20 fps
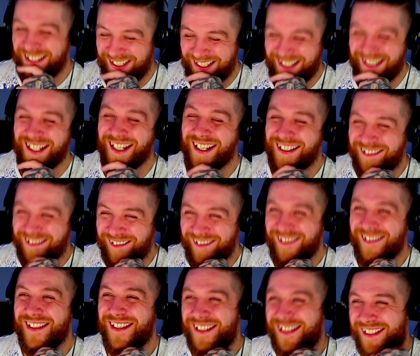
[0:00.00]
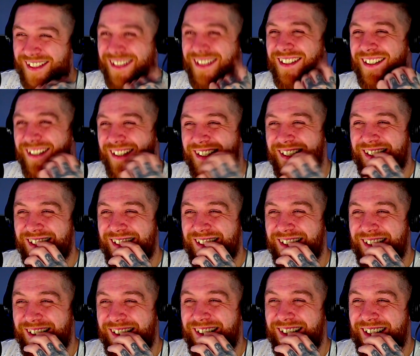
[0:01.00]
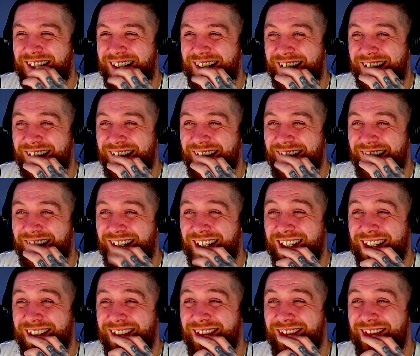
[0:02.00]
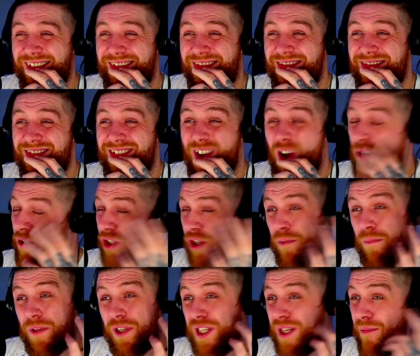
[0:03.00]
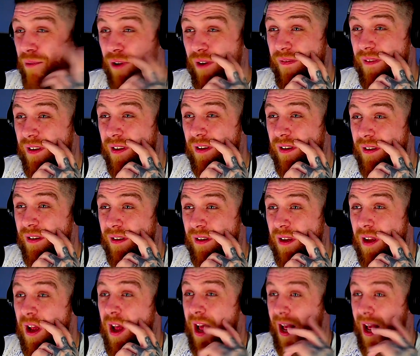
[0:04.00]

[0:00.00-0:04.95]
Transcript: And so, that is a bonus if they were supportive, instead of turn that off.